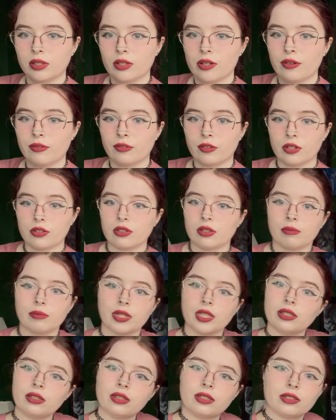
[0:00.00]
for
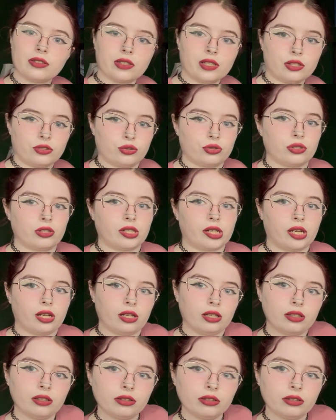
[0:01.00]
something this intricate.